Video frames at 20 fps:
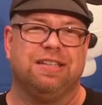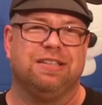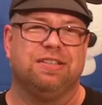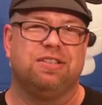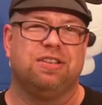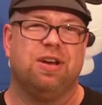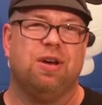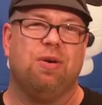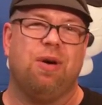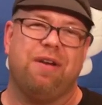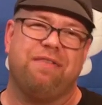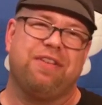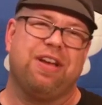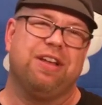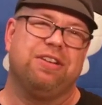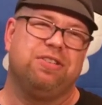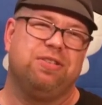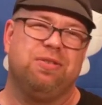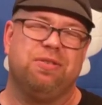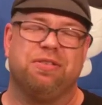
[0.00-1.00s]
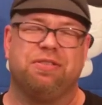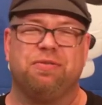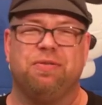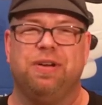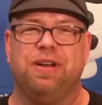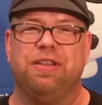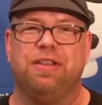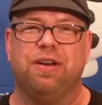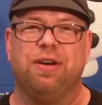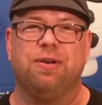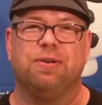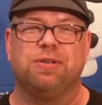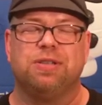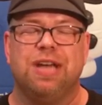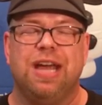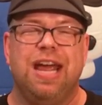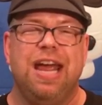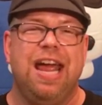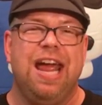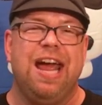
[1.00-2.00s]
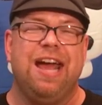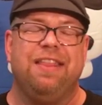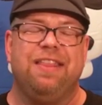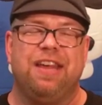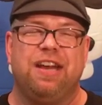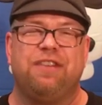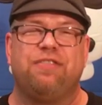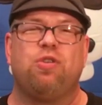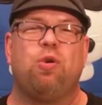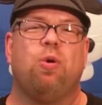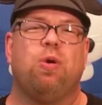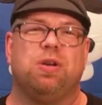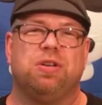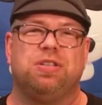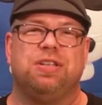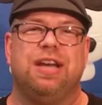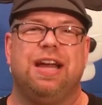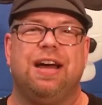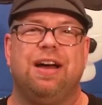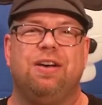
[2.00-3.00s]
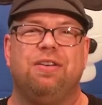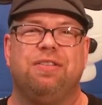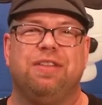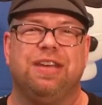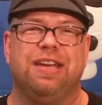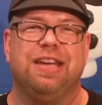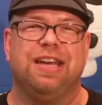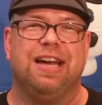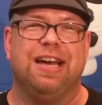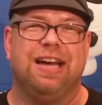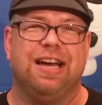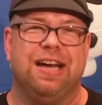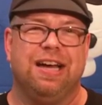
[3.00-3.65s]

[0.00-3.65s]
and so I've got two or three of those. And then of course now the